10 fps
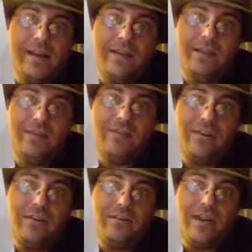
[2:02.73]
a healthy
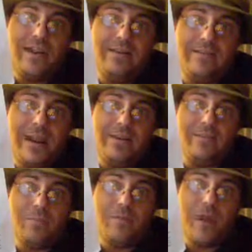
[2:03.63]
chunk of change back
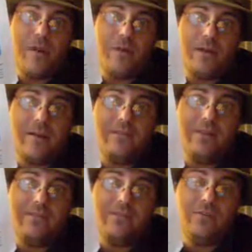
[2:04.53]
from the power
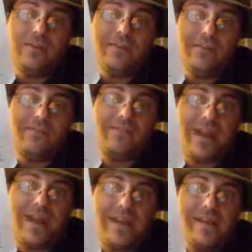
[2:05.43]
company if you live in a
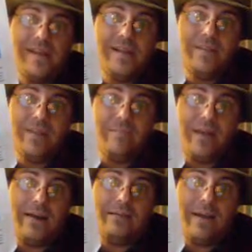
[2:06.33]
state that
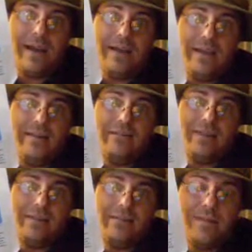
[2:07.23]
buys back
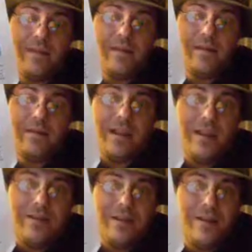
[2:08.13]
energy.
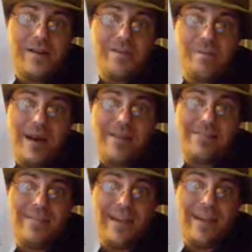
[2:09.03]
Now, my
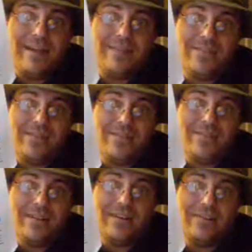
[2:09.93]
state, it's
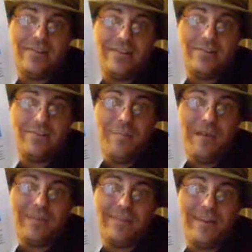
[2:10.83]
such a
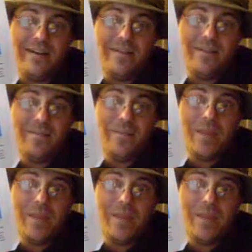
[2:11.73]
mess here,